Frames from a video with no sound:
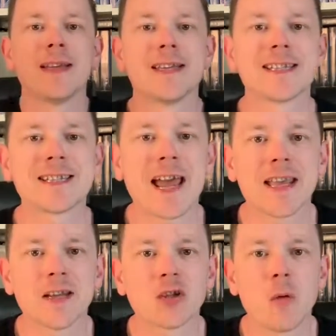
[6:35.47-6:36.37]

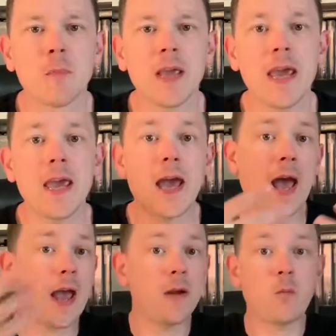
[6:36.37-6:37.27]
Sega Zombie here,
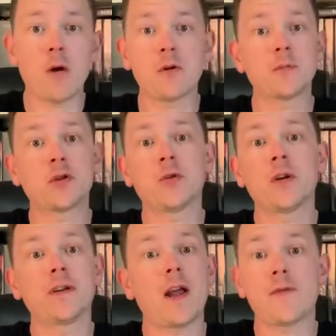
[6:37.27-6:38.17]
and welcome to
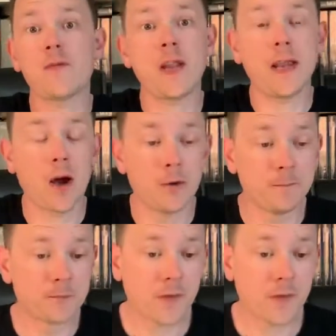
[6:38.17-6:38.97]
another video.